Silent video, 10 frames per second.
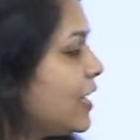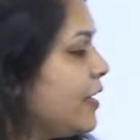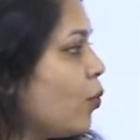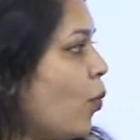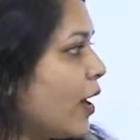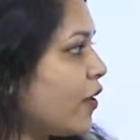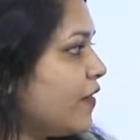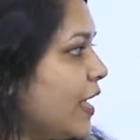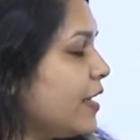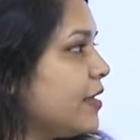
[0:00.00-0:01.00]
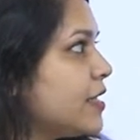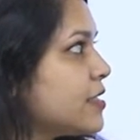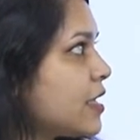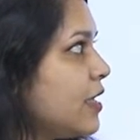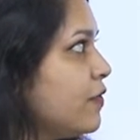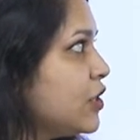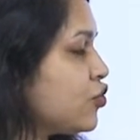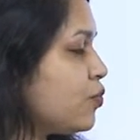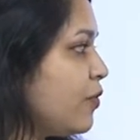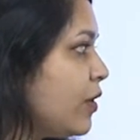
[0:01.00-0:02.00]
one of the areas in
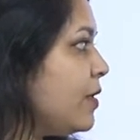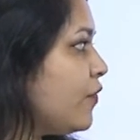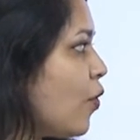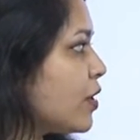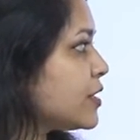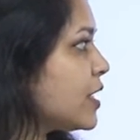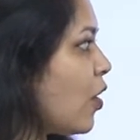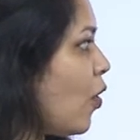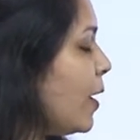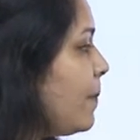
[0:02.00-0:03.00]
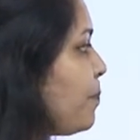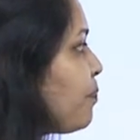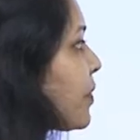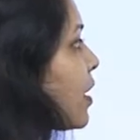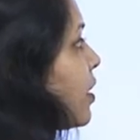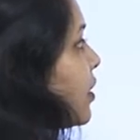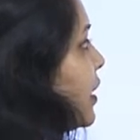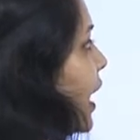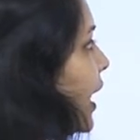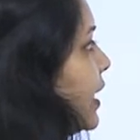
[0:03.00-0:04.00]
which we will be focusing on.
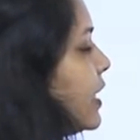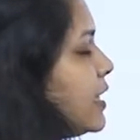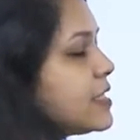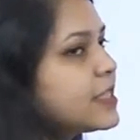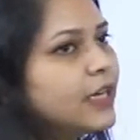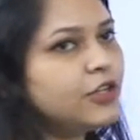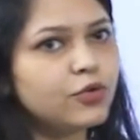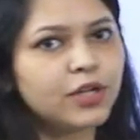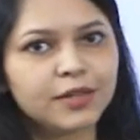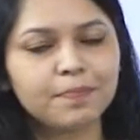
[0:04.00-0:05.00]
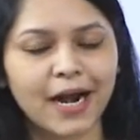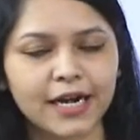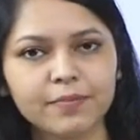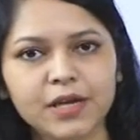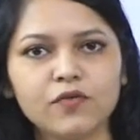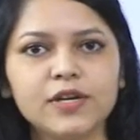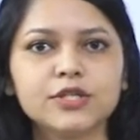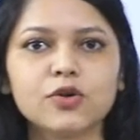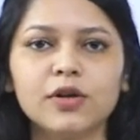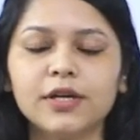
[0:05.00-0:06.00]
The idea is that during the pandemic, we
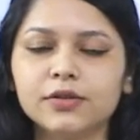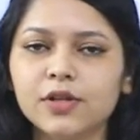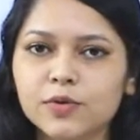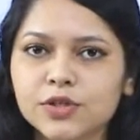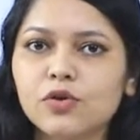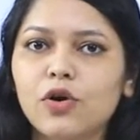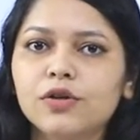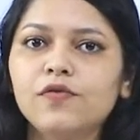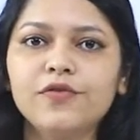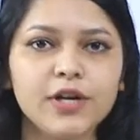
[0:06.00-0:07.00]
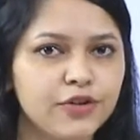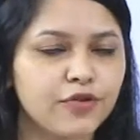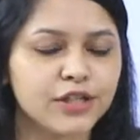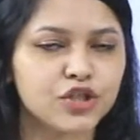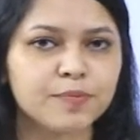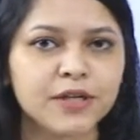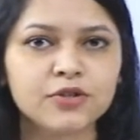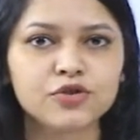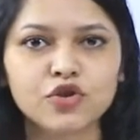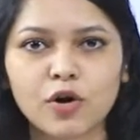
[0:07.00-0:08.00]
saw that there was a lot of
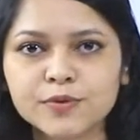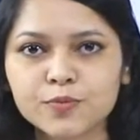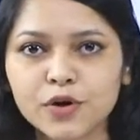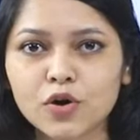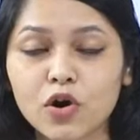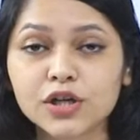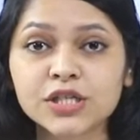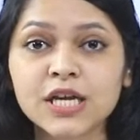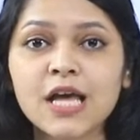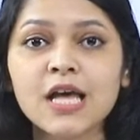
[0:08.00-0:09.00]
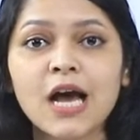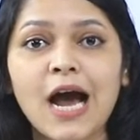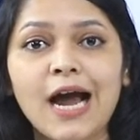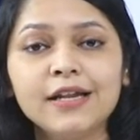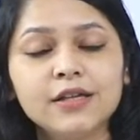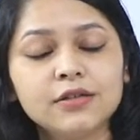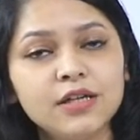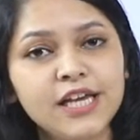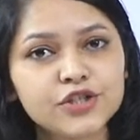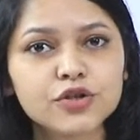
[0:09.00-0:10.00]
retrenchment, jobs were lost, and the
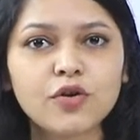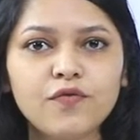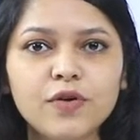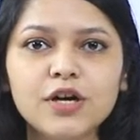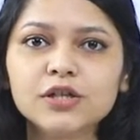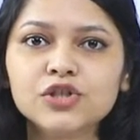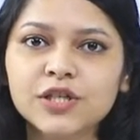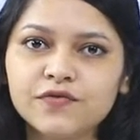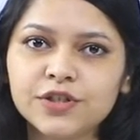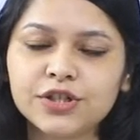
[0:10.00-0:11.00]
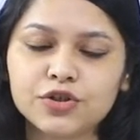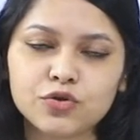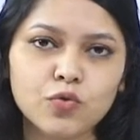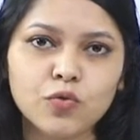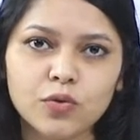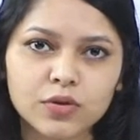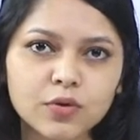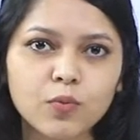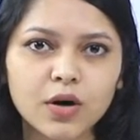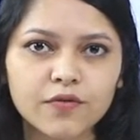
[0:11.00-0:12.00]
nature of work shifted to the
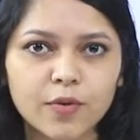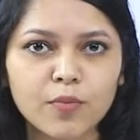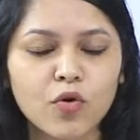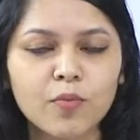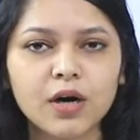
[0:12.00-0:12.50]
work from home,